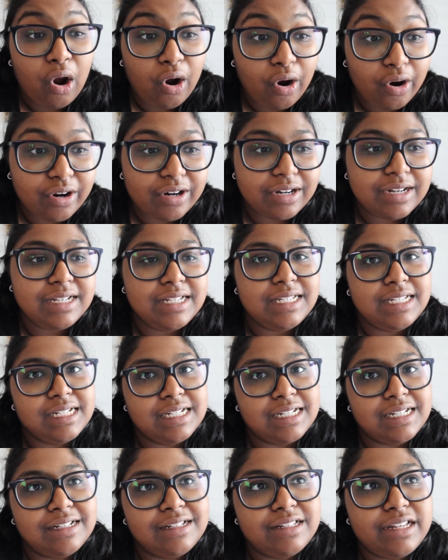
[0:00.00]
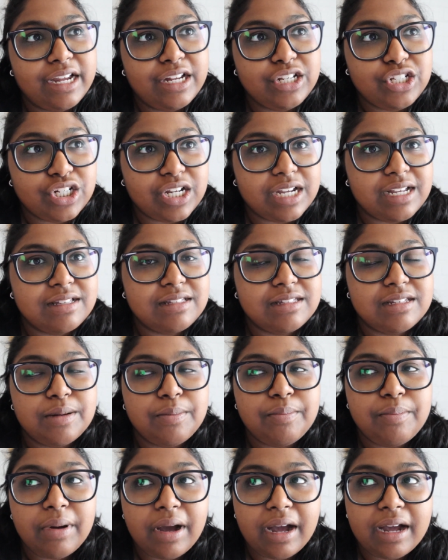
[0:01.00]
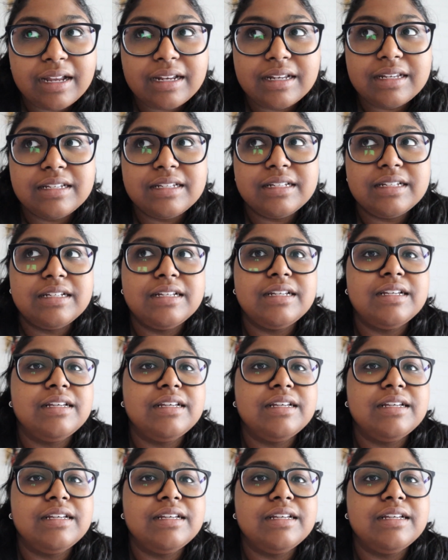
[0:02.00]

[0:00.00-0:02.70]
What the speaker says: hard to digest, but